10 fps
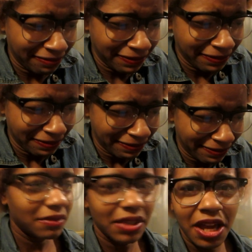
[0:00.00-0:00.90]

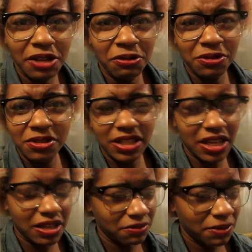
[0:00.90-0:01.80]
I don't
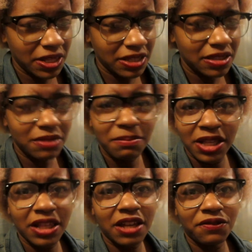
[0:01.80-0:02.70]
understand why this is
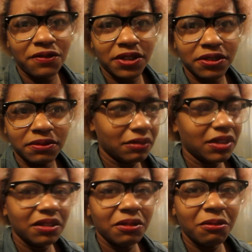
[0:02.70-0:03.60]
my life.
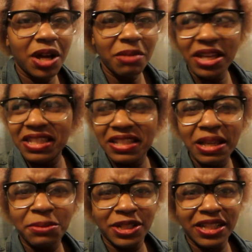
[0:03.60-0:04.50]
Why am I a
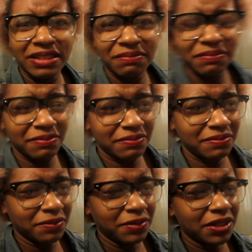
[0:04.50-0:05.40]
celebrity?
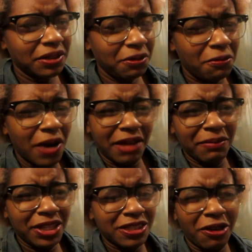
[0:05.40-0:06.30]
Why am
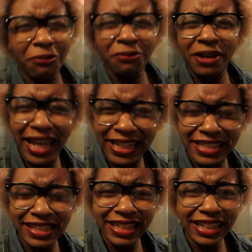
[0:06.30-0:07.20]
I so
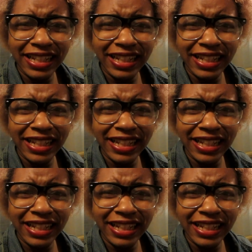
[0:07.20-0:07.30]
rich?